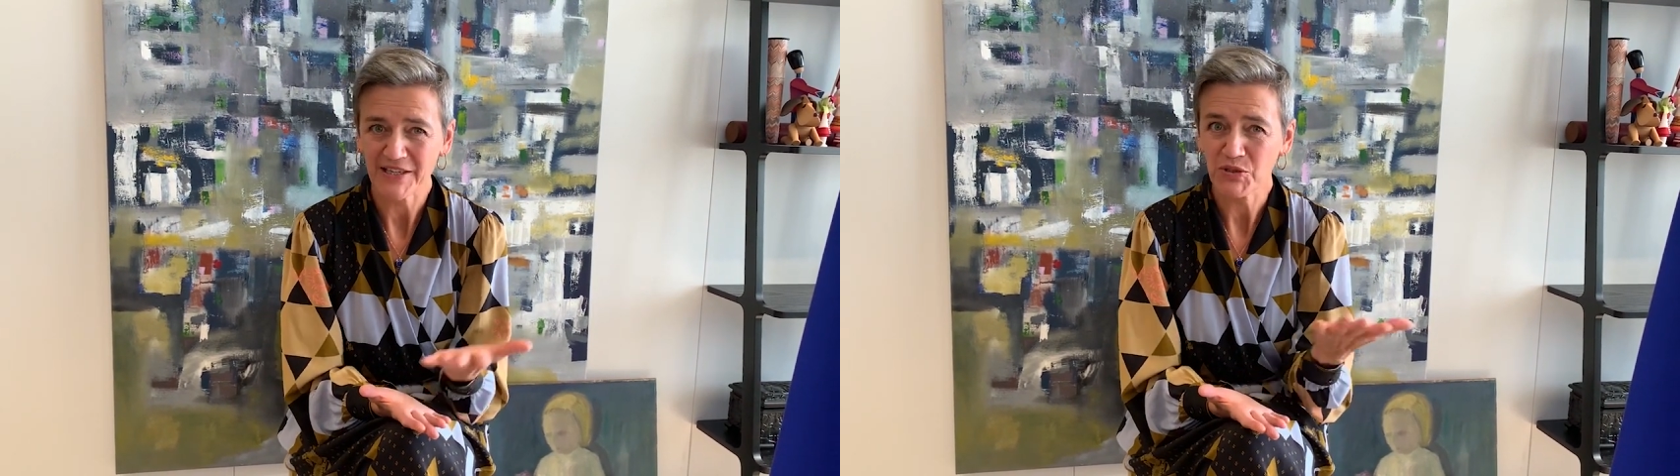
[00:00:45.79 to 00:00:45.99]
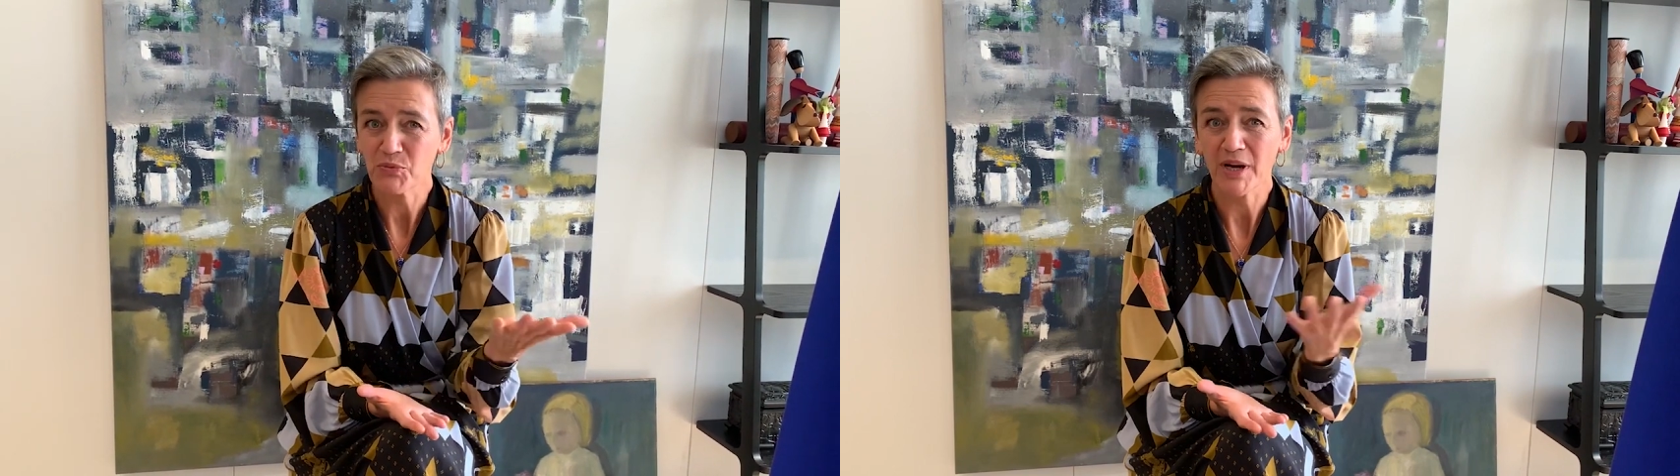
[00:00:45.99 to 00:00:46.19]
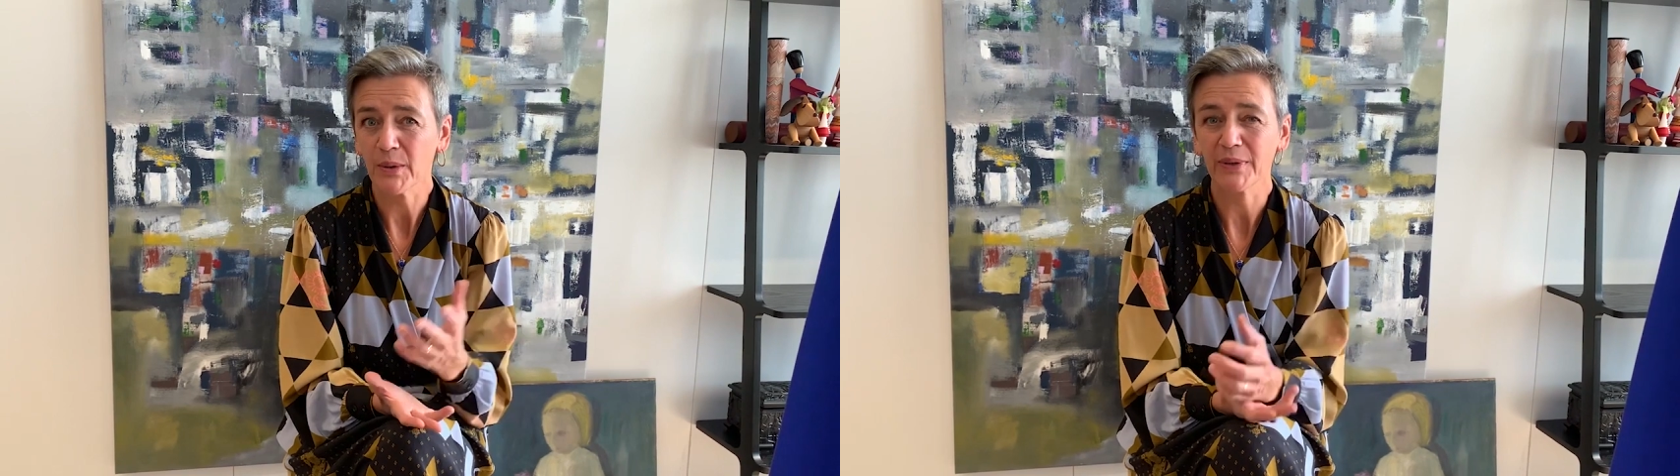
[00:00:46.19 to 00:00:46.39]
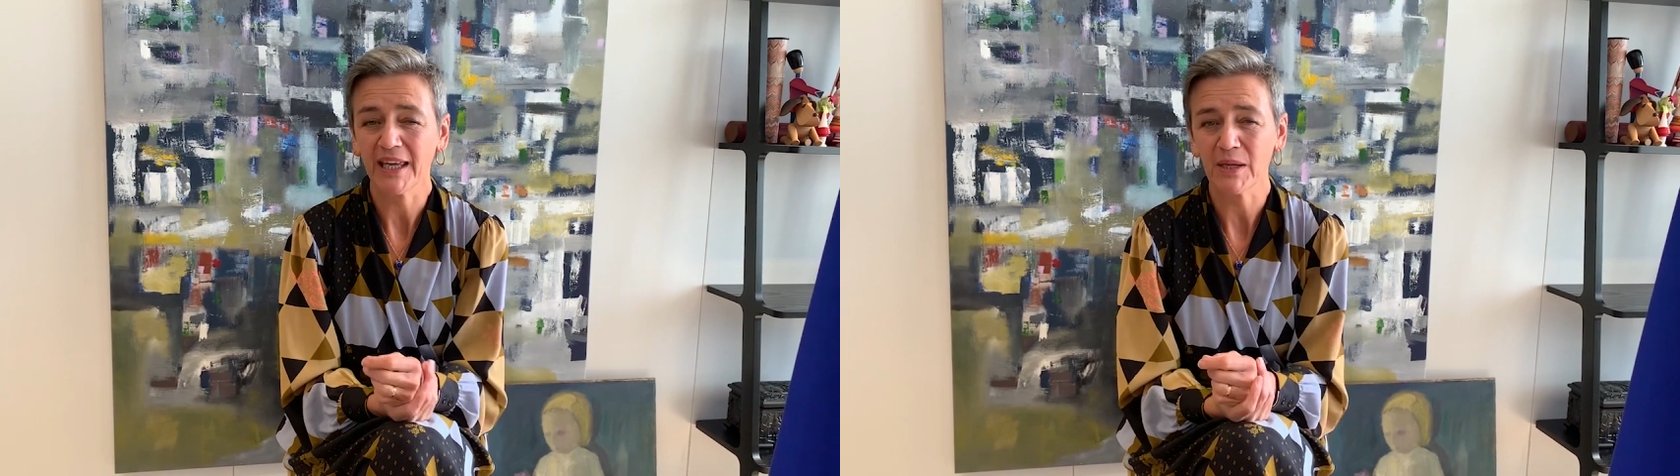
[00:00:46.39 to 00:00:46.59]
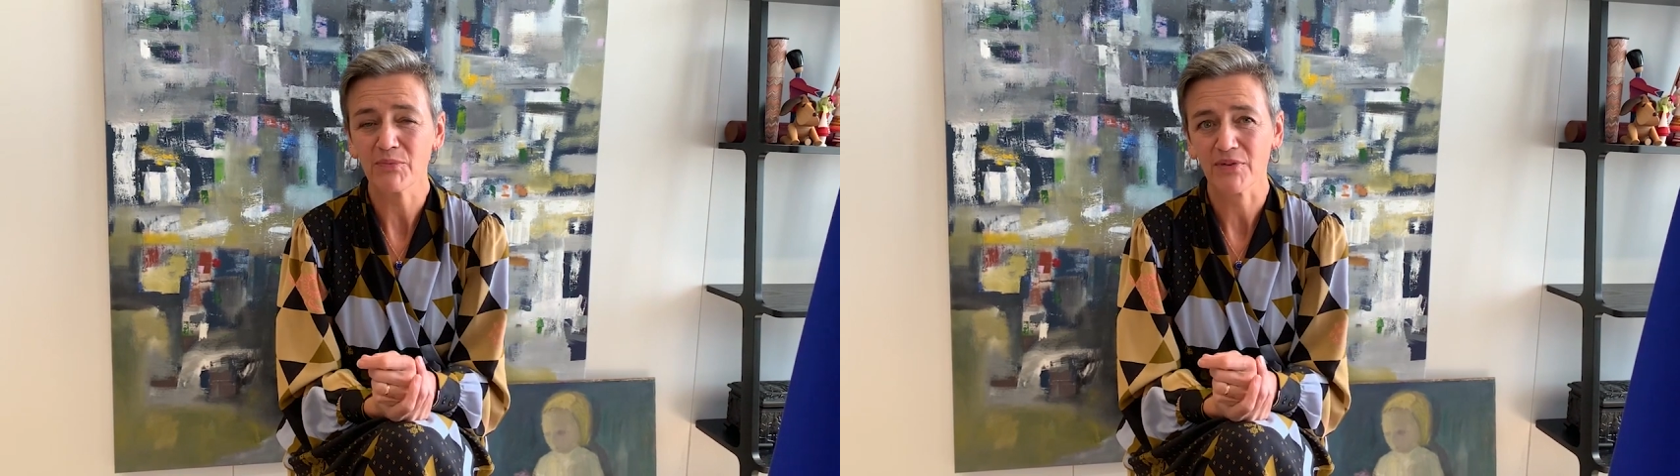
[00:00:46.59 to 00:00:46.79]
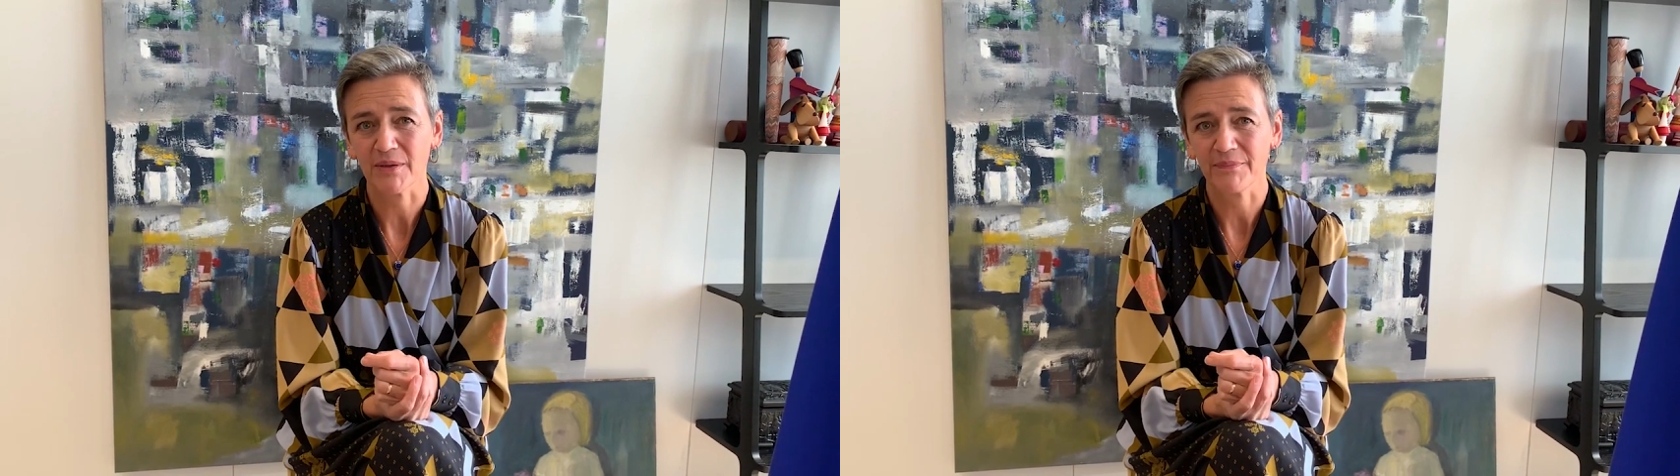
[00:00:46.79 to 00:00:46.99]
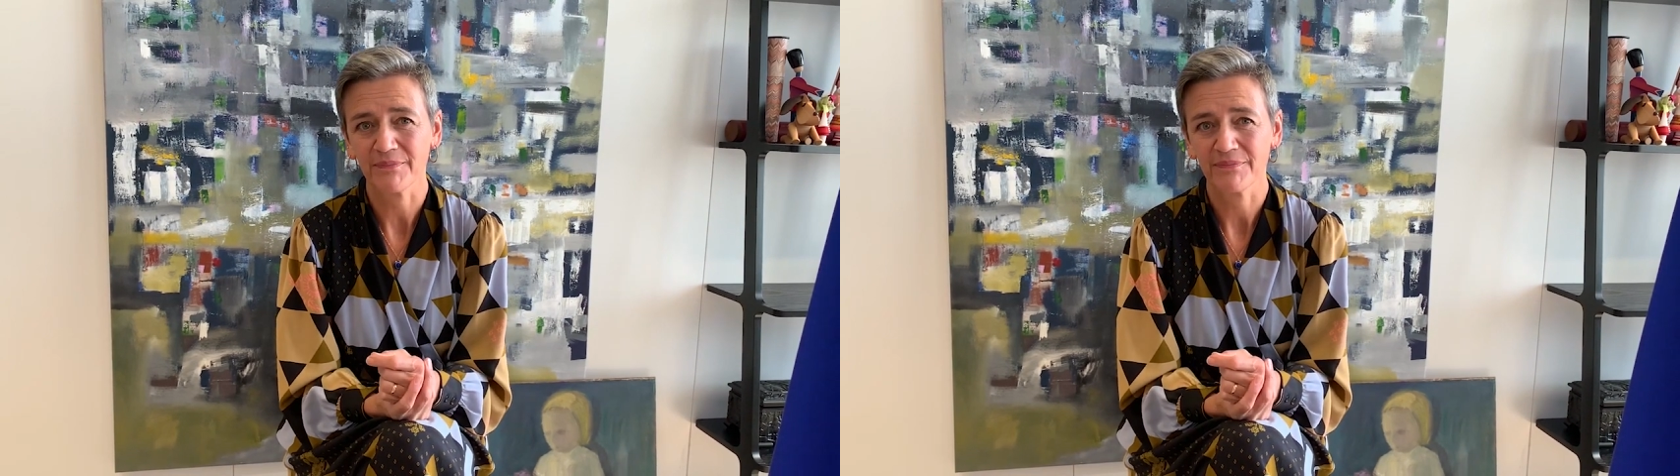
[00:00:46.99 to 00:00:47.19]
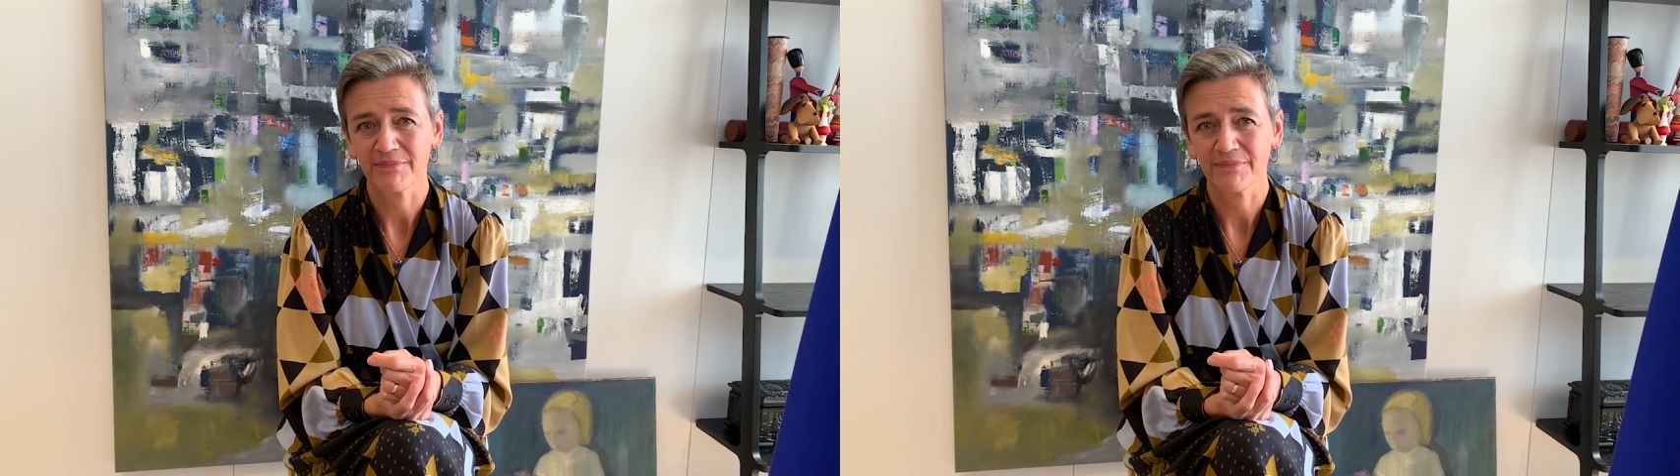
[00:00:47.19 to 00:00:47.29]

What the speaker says: as to where we came from.